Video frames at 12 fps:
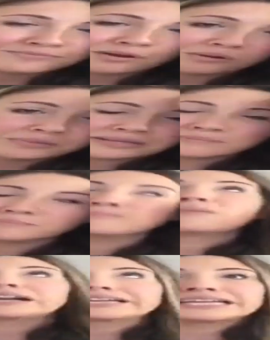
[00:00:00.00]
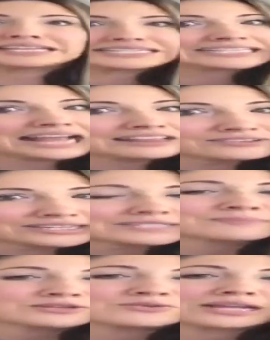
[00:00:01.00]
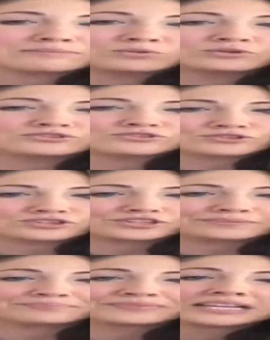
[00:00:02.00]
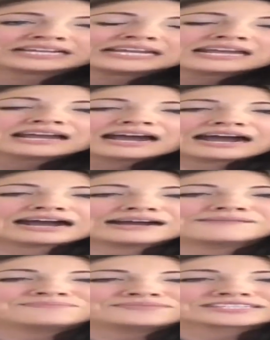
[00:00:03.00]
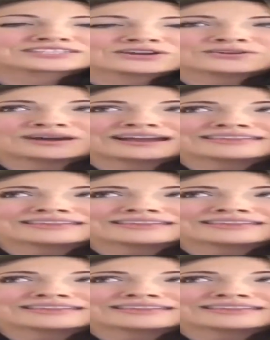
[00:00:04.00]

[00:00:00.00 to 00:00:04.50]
You probably might get less calories, but you'll get more nutrition. So I